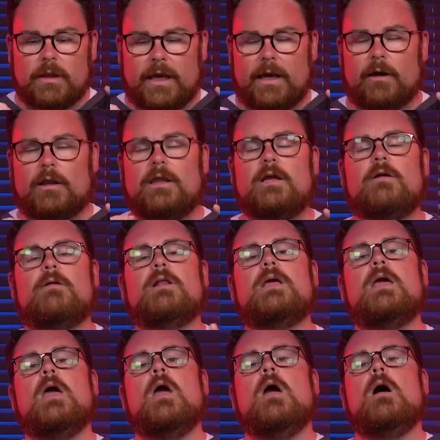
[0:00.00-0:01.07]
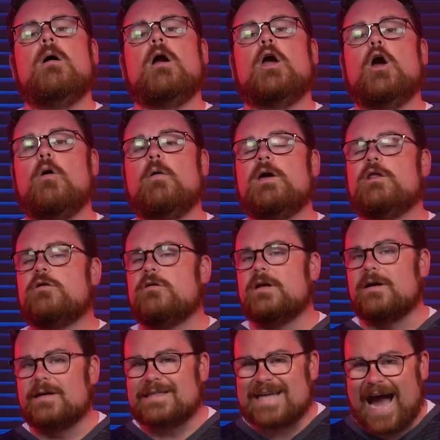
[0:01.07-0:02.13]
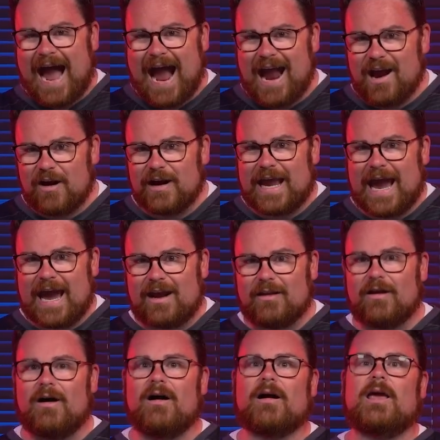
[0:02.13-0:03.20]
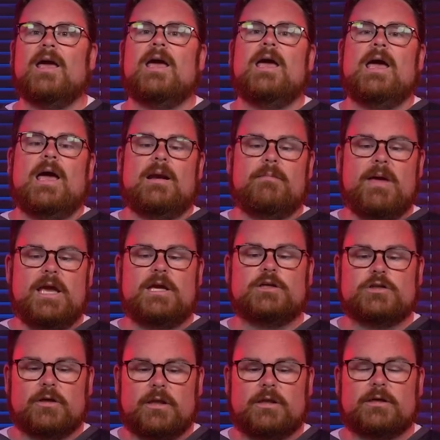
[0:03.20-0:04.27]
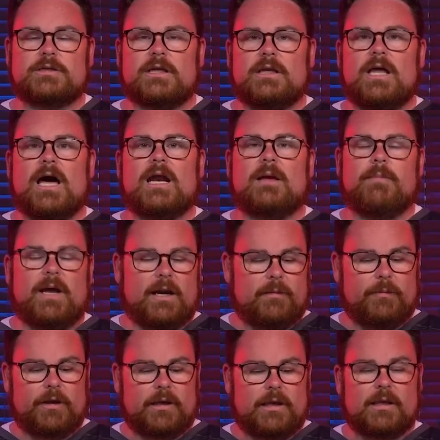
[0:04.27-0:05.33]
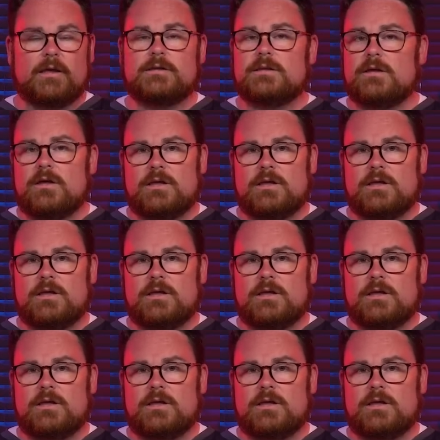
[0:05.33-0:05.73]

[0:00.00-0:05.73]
They are literally going through their entire catalog and making sure that there's a lot of compatibility in this.